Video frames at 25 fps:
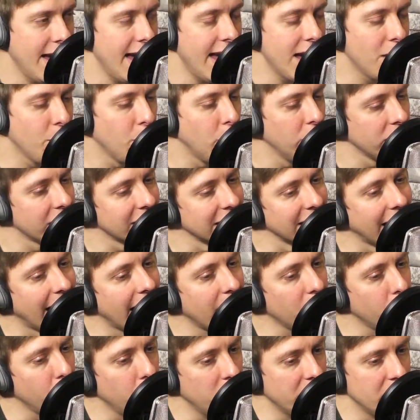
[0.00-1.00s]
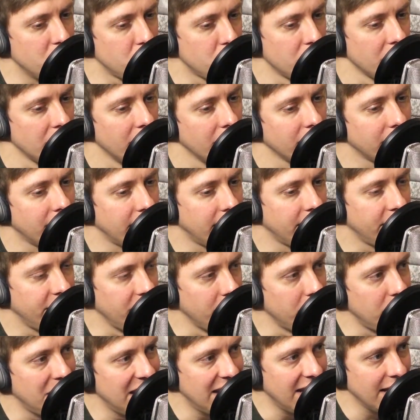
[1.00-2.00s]
and know? with language that is
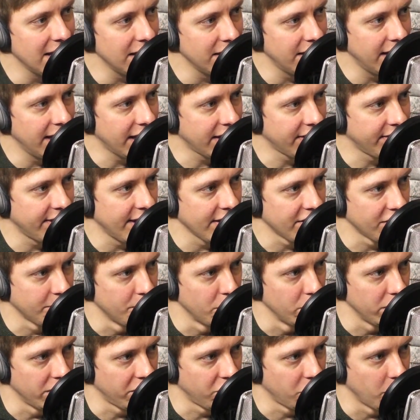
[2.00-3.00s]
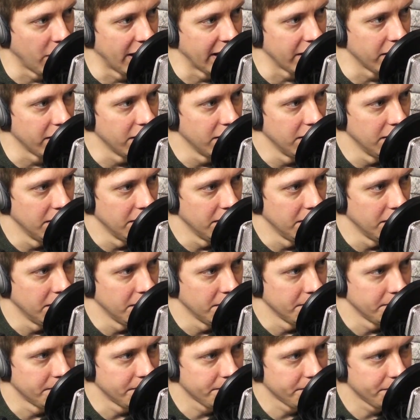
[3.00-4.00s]
immediately accessible as well. Yeah, yeah,
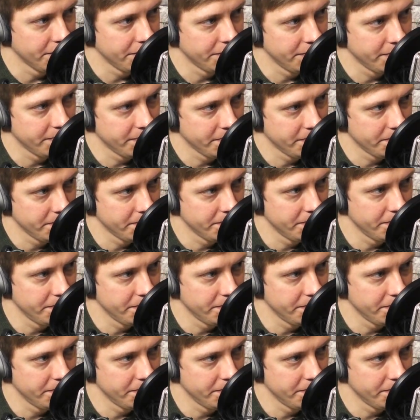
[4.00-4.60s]
we don't clean